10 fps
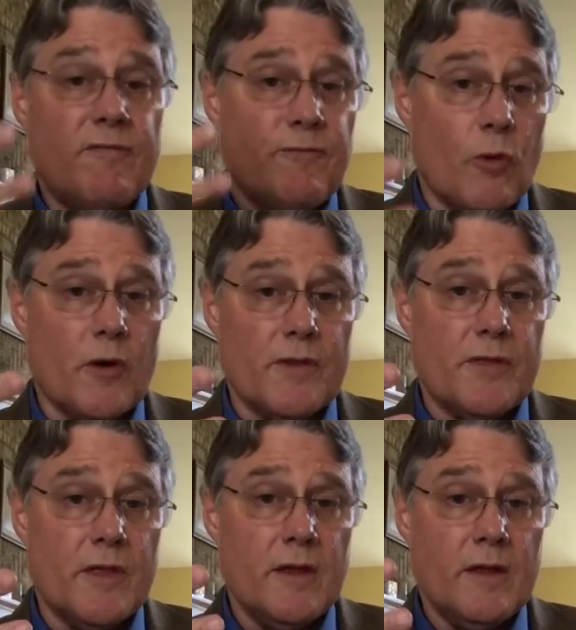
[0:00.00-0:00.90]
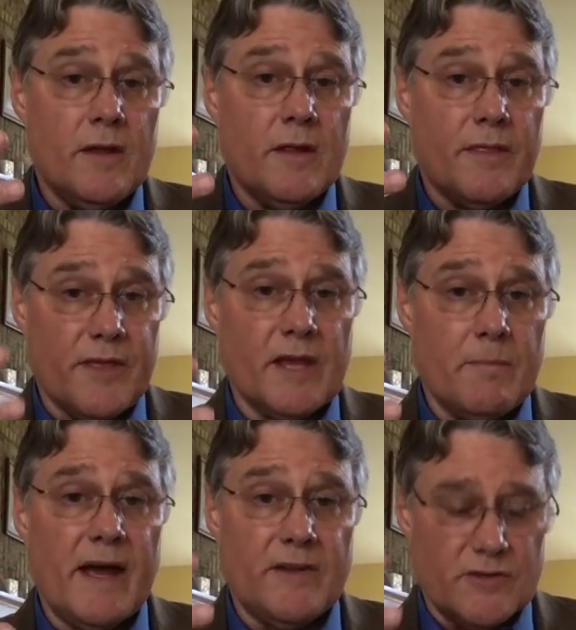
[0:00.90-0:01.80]
Fourth, think
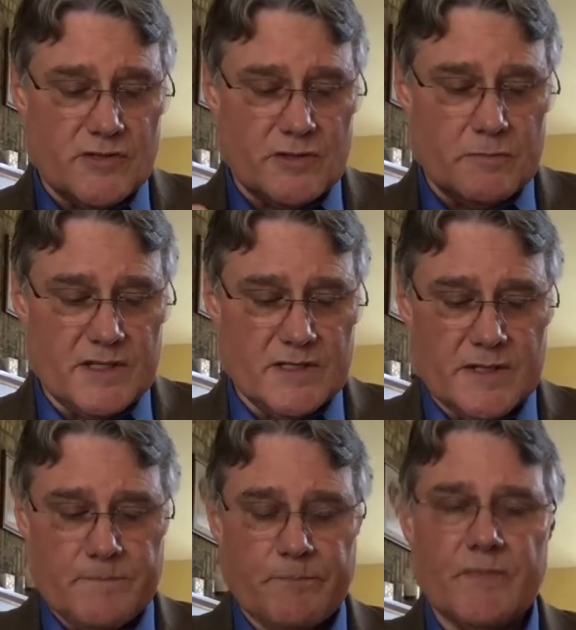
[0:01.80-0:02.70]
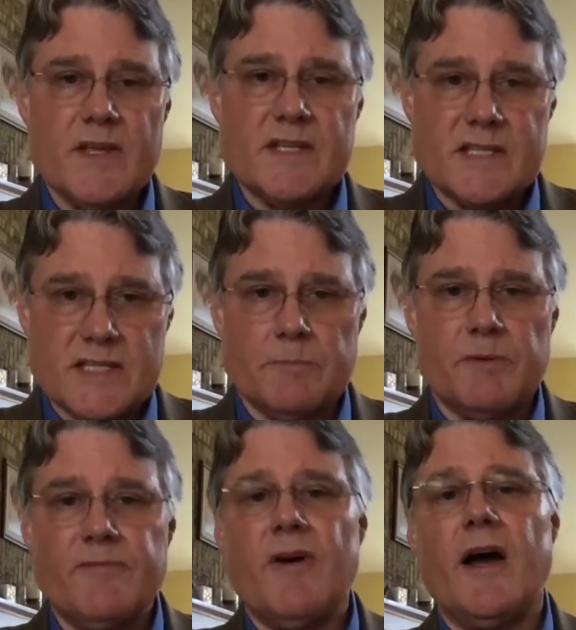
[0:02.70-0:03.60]
about your sermons.
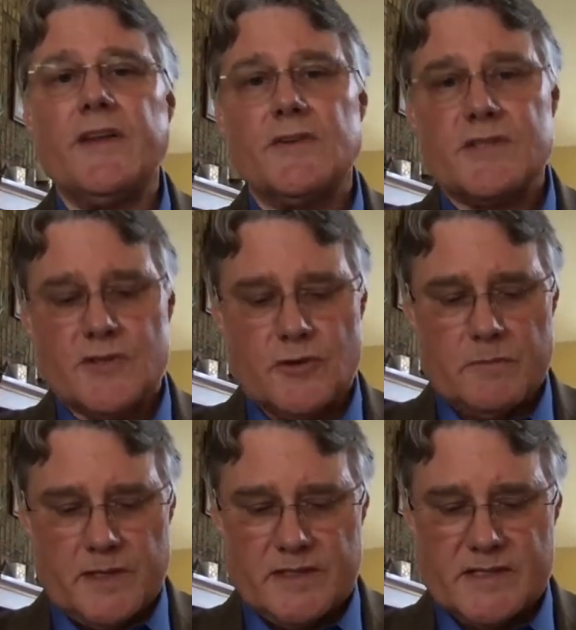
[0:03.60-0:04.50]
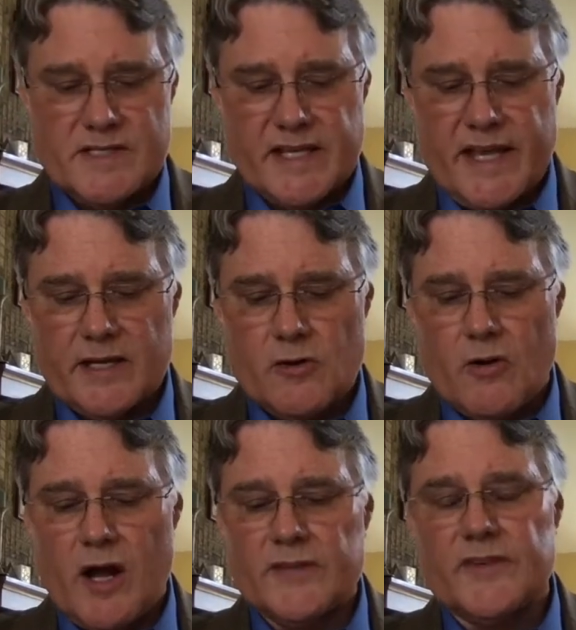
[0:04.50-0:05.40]
Simplify your sermons to get
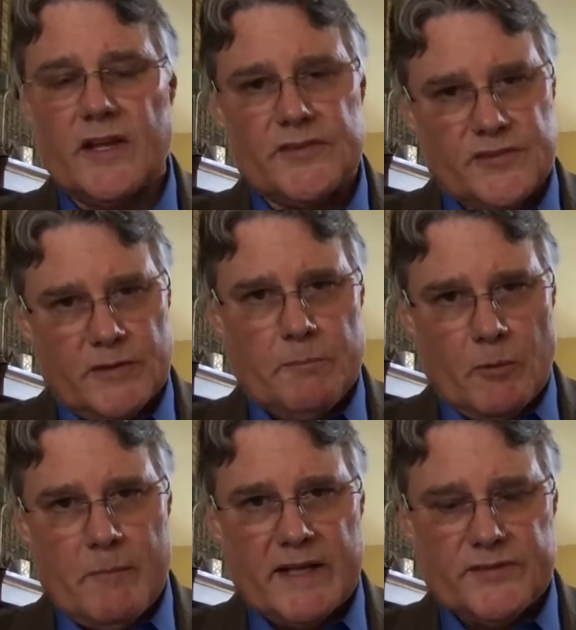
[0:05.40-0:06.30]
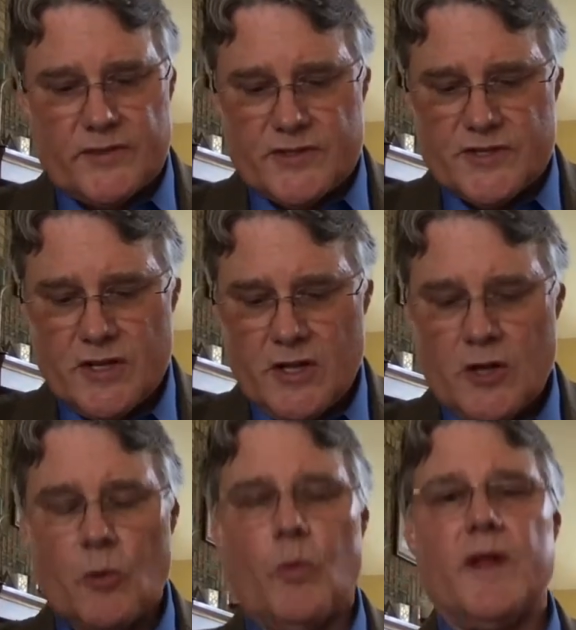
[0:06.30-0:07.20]
across a simple message
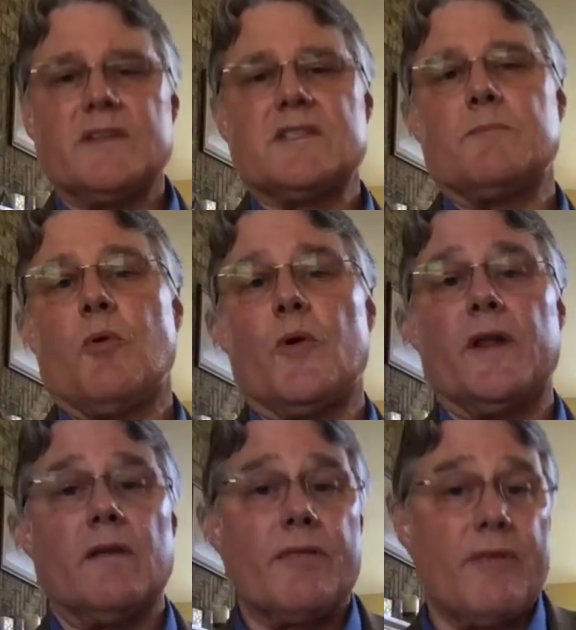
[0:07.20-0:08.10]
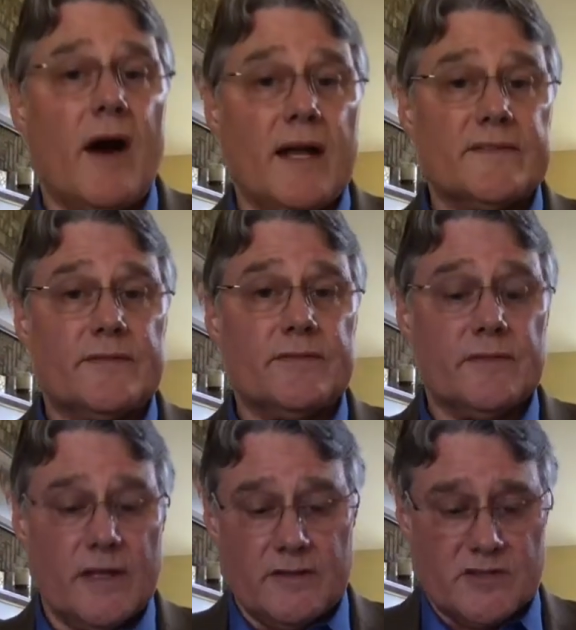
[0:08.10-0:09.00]
with supporting thoughts
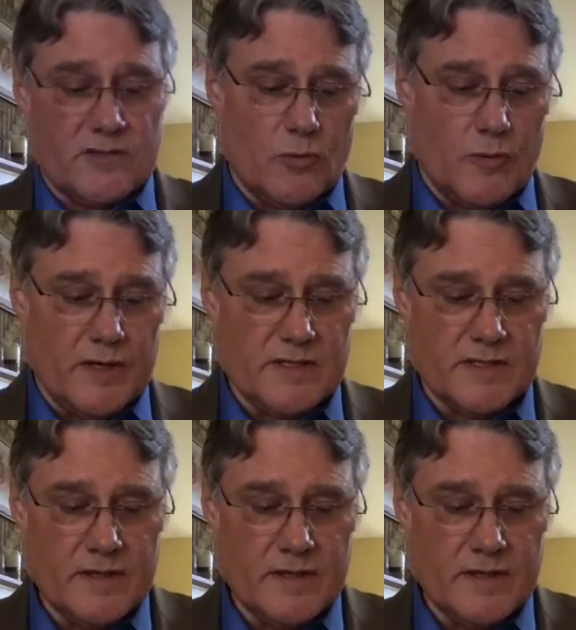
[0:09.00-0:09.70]
and stories.